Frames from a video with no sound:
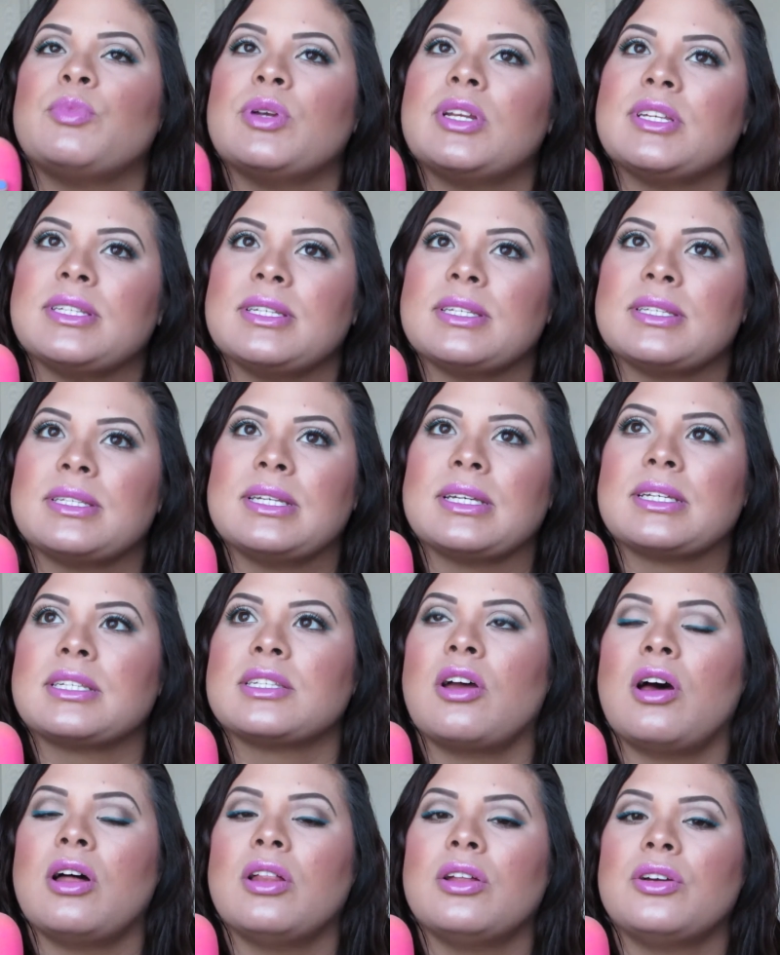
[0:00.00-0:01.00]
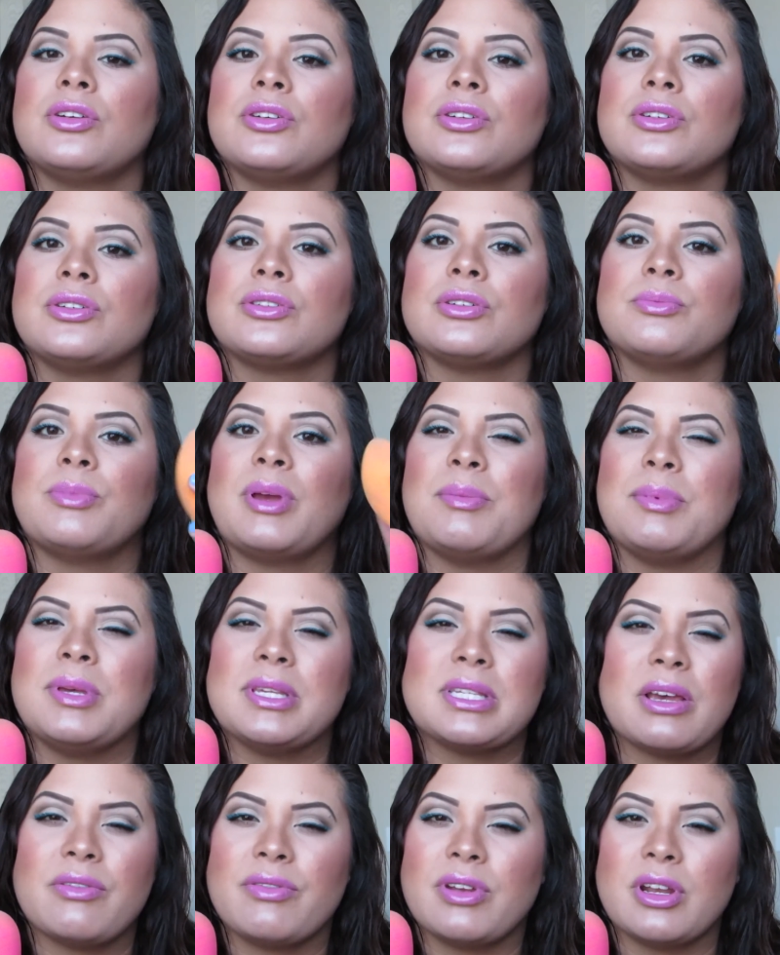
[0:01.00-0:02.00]
what is it, $6 or maybe
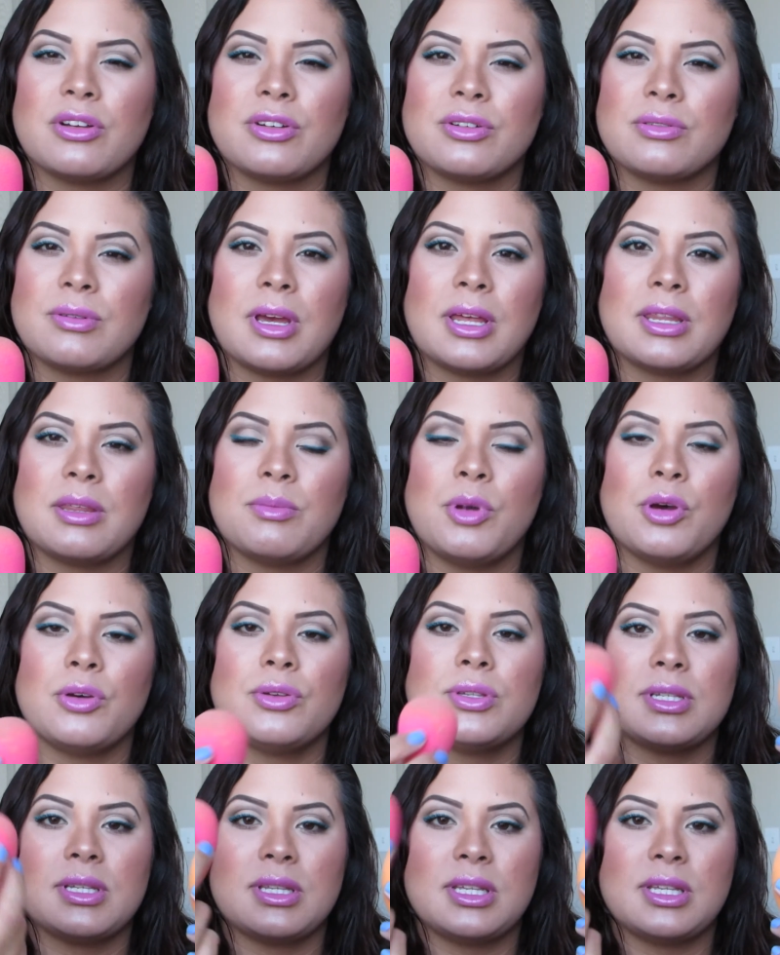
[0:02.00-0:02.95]
$7 at the most.